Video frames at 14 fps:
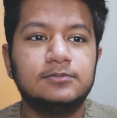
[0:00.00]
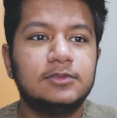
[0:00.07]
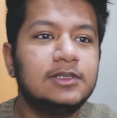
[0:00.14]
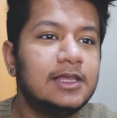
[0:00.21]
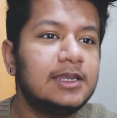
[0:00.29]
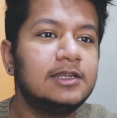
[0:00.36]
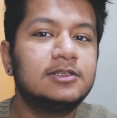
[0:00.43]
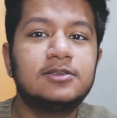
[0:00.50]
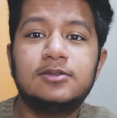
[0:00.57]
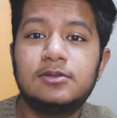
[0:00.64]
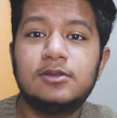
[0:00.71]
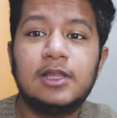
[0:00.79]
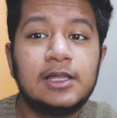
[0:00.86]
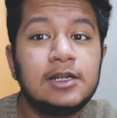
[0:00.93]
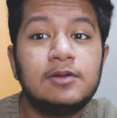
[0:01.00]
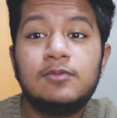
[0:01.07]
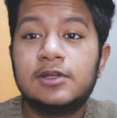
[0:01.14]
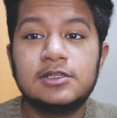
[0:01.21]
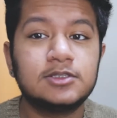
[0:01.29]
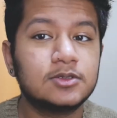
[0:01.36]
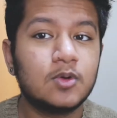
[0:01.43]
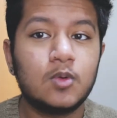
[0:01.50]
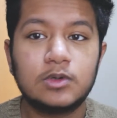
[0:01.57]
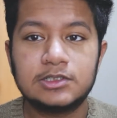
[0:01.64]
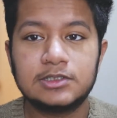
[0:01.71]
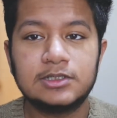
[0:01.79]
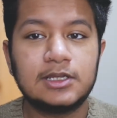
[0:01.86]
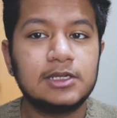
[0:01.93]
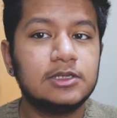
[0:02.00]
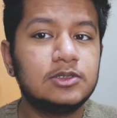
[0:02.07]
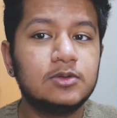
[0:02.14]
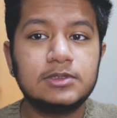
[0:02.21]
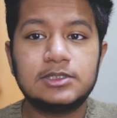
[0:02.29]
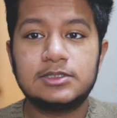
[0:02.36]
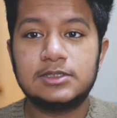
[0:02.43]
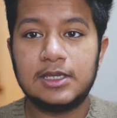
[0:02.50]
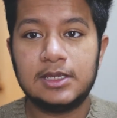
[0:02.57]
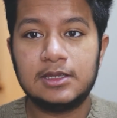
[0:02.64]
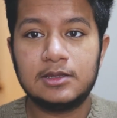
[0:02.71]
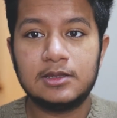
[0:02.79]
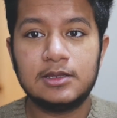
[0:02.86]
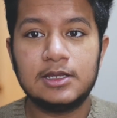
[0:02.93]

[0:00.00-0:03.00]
Let it let it run its course, let it do its thing.